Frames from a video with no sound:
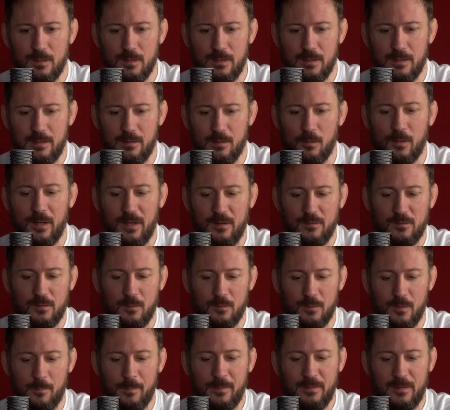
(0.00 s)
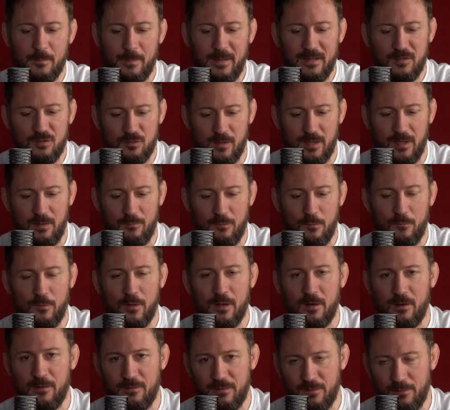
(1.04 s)
Okay, so the best training for
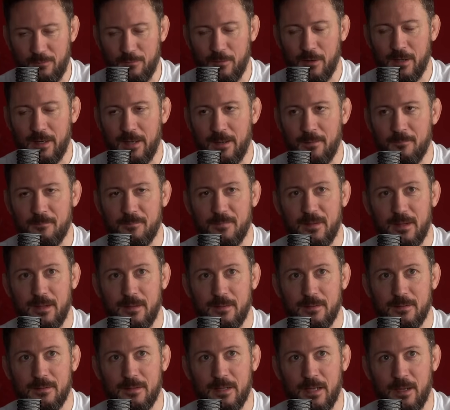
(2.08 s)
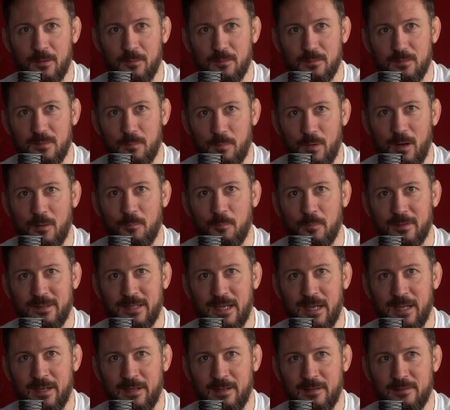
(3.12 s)
fighters is fighting. Now the problem with
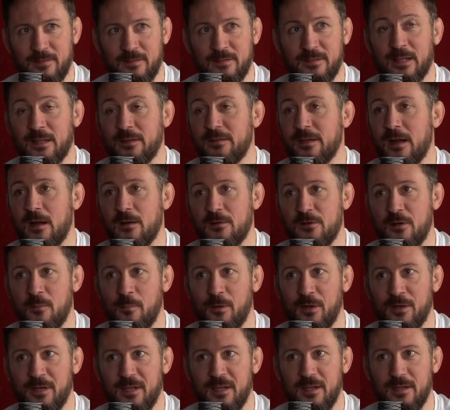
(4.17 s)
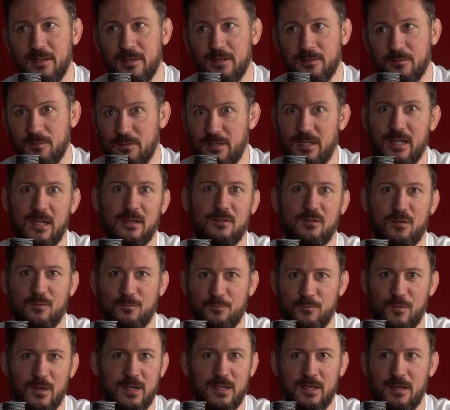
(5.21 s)
that is that it's hard on your body. So you can't just
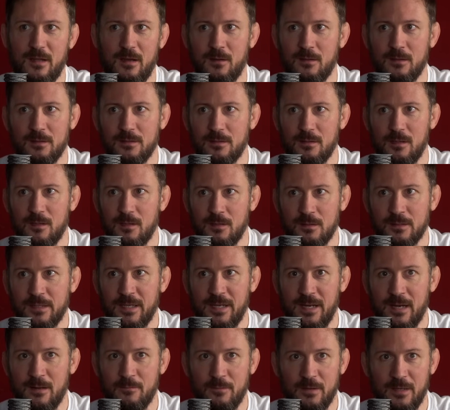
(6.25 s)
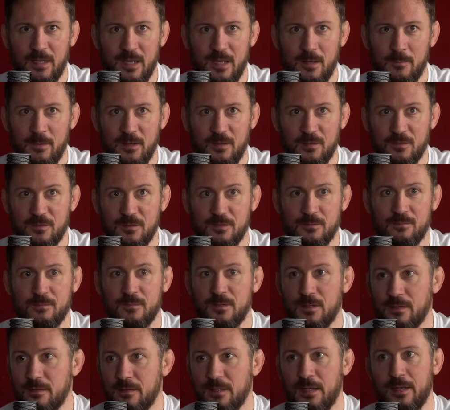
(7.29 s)
fight all day every day because you're
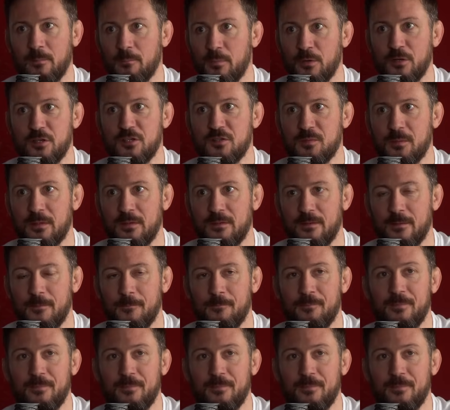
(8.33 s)
taking punishment.